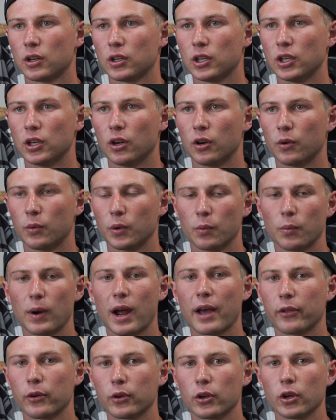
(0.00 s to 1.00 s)
would
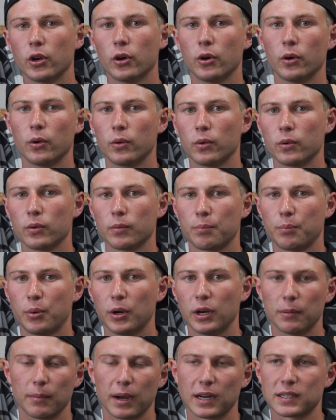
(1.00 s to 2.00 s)
rather go
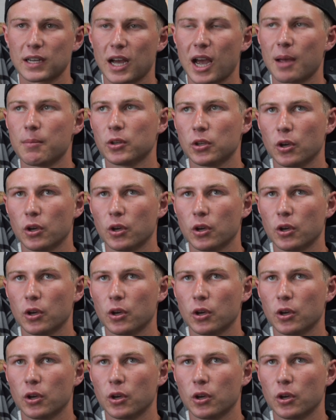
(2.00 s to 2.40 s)
put in my time